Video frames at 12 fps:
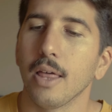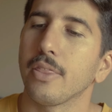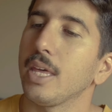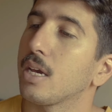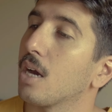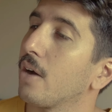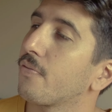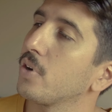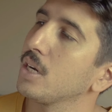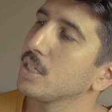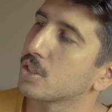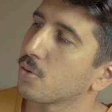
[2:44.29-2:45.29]
the
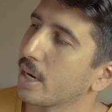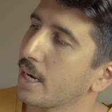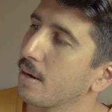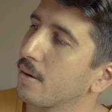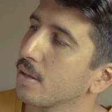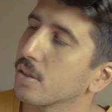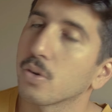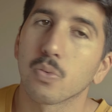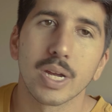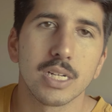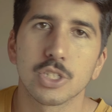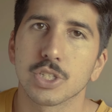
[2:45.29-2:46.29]
comfort is great. The
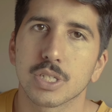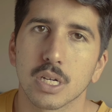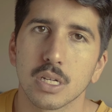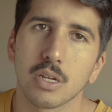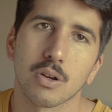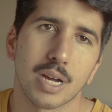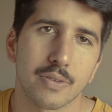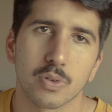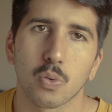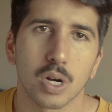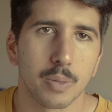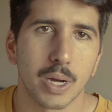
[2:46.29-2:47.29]
range is good. You don't have to
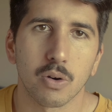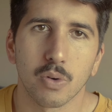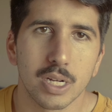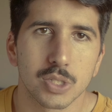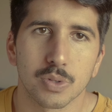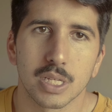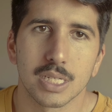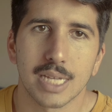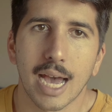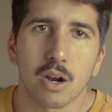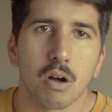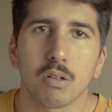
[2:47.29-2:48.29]
worry about range with these
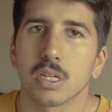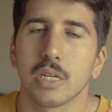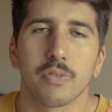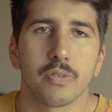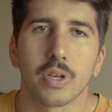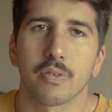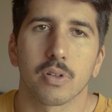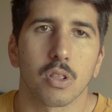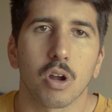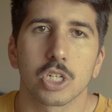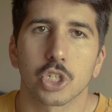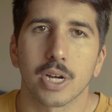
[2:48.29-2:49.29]
at all, even if you have a
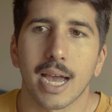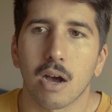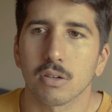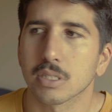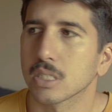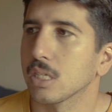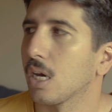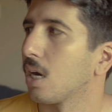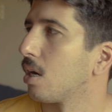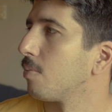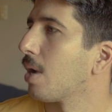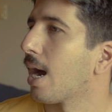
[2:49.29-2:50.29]
larger house.
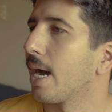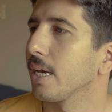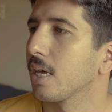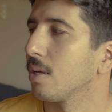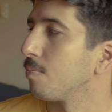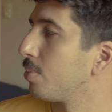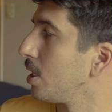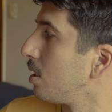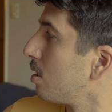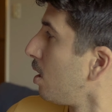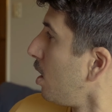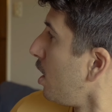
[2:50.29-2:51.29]
I can
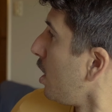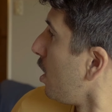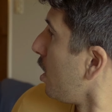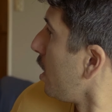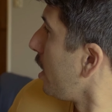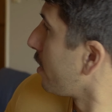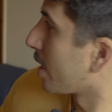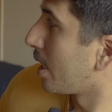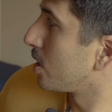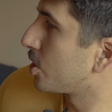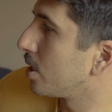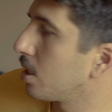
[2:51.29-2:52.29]
be in the
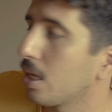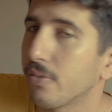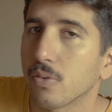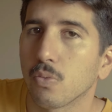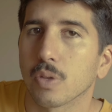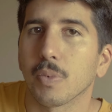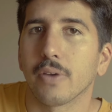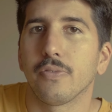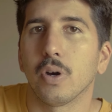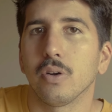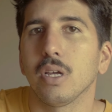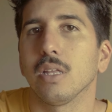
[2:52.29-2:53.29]
kitchen, even with my
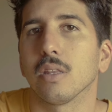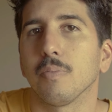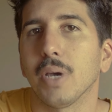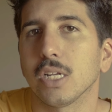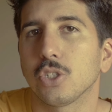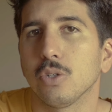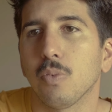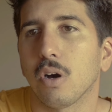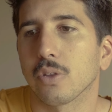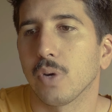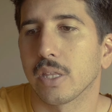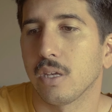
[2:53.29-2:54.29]
phone in the bedroom, all
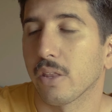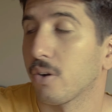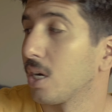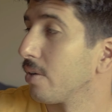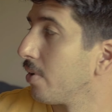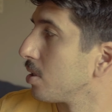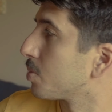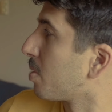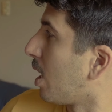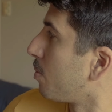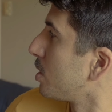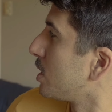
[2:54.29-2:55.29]
the way at the other end of it. It's
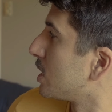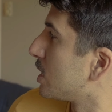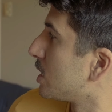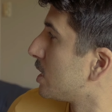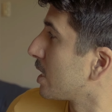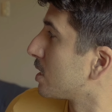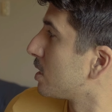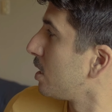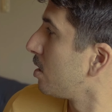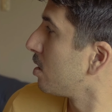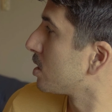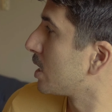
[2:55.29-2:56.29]
probably
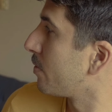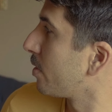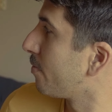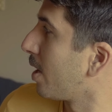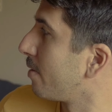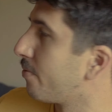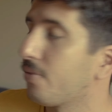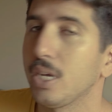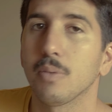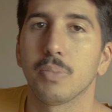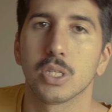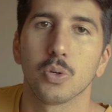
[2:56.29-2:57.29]
60 or 75
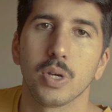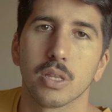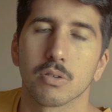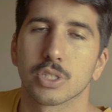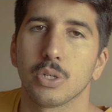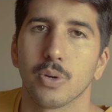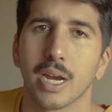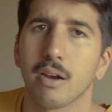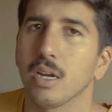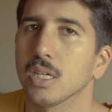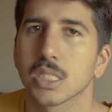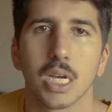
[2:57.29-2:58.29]
feet between those two
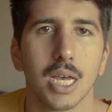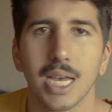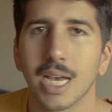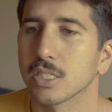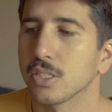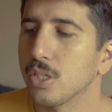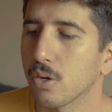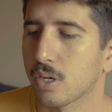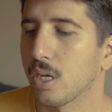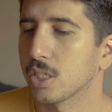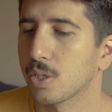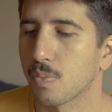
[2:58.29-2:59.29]
areas. Has no
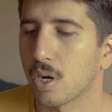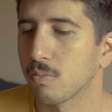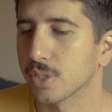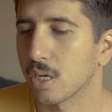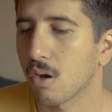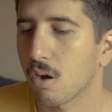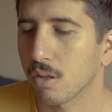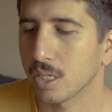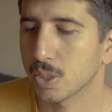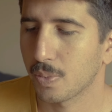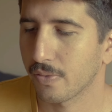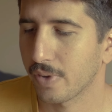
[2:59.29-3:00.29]
connection problems at all.
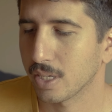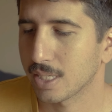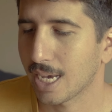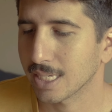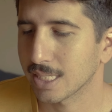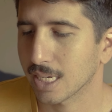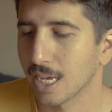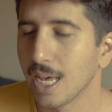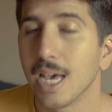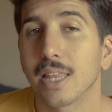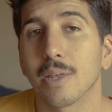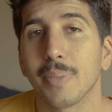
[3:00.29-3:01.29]
It's been fantastic. The